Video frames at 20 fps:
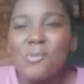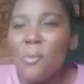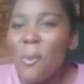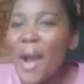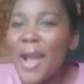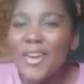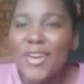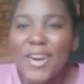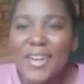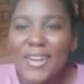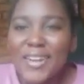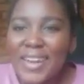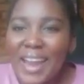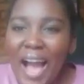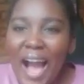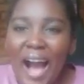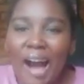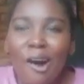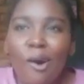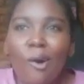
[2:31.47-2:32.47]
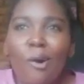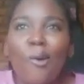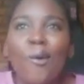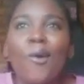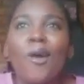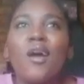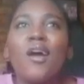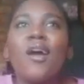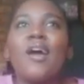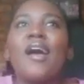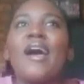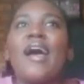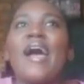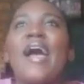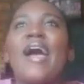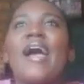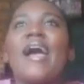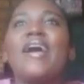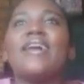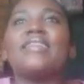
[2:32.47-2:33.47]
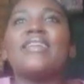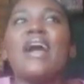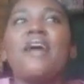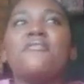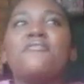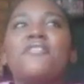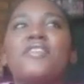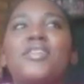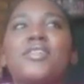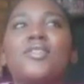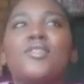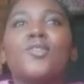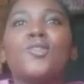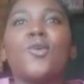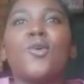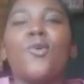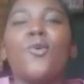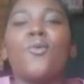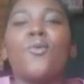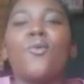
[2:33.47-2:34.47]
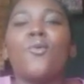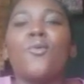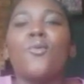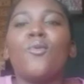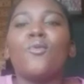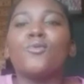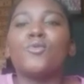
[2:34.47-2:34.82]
Why not now? And I feel as though